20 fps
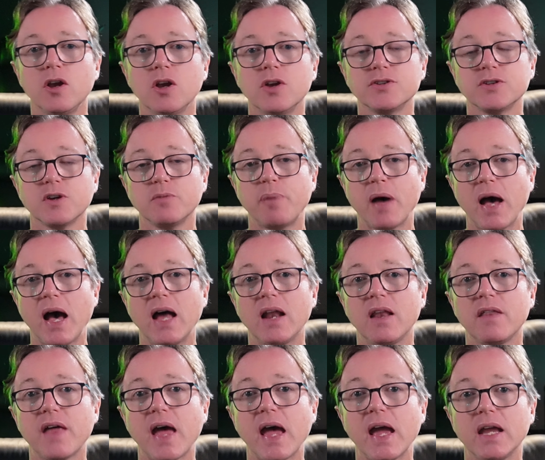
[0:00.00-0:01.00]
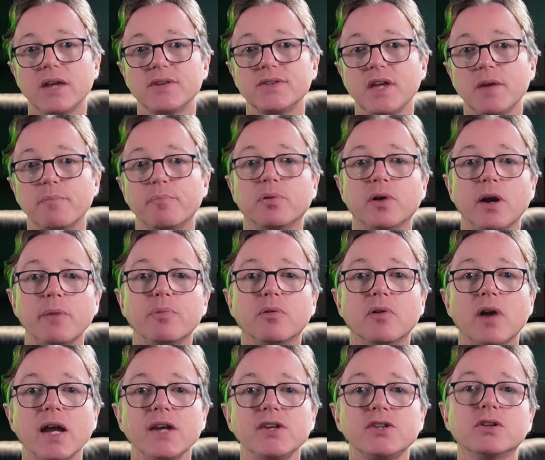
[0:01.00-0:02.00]
So part of that is then
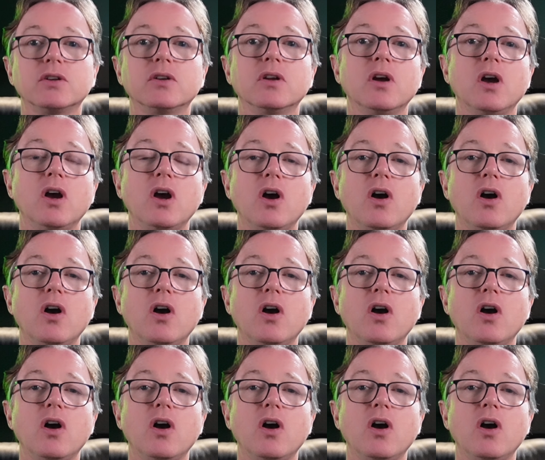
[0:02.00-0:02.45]
preparation